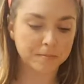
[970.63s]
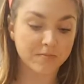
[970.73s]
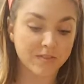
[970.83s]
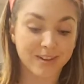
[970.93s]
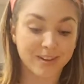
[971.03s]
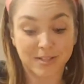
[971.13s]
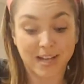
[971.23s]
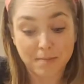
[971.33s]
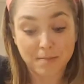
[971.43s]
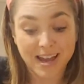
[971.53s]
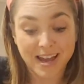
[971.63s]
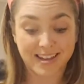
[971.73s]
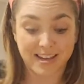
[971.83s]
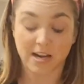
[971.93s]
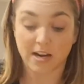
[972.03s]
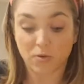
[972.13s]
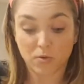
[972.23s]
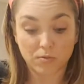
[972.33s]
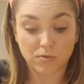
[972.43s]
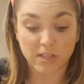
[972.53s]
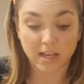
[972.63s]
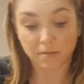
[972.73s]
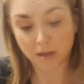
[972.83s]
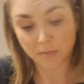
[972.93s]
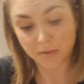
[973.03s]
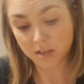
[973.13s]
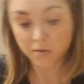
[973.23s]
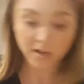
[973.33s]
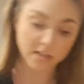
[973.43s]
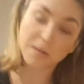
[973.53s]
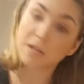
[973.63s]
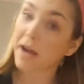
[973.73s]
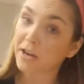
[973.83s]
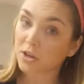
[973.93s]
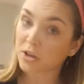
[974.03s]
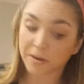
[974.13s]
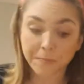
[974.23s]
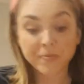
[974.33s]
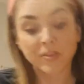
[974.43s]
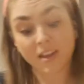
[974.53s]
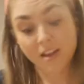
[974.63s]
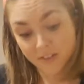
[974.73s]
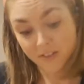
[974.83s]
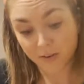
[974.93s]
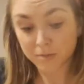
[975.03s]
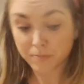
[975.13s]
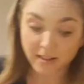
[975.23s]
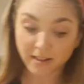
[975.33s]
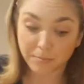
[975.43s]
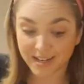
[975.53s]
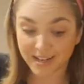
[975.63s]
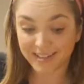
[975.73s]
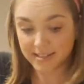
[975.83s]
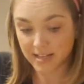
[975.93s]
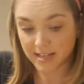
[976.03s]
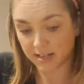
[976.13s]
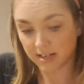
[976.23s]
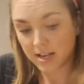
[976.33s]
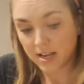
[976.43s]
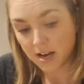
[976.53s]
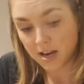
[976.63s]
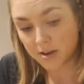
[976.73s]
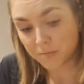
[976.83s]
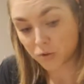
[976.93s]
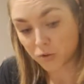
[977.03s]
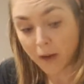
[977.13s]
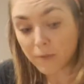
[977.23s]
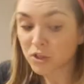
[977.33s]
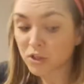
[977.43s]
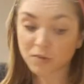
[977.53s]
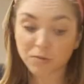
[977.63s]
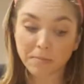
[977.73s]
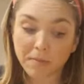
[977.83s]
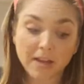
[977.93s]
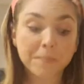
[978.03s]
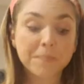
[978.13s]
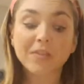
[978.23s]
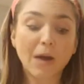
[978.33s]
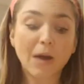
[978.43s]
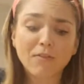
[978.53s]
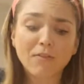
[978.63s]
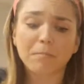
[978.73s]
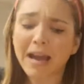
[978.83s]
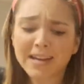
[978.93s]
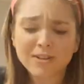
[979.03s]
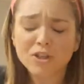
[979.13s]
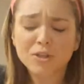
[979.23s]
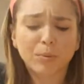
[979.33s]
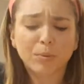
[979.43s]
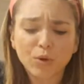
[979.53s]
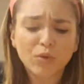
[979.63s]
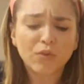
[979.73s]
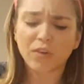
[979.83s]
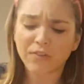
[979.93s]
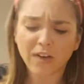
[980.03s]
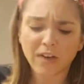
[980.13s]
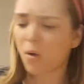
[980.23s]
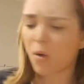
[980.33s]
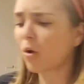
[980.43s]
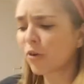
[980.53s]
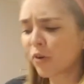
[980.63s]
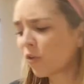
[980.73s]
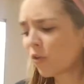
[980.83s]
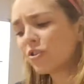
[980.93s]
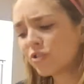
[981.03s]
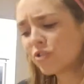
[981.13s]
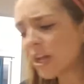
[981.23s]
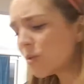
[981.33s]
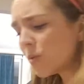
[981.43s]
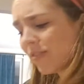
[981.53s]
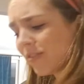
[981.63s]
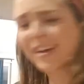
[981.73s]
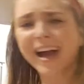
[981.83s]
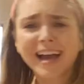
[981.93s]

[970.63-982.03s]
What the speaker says: there's a guy named Mike, and everyone was thinking maybe he would get to be the Bachelor, and then it was Pilot Pete instead. So I was wishing it would be Mike. However, Mike, just proof of how wonderful and genuine of a guy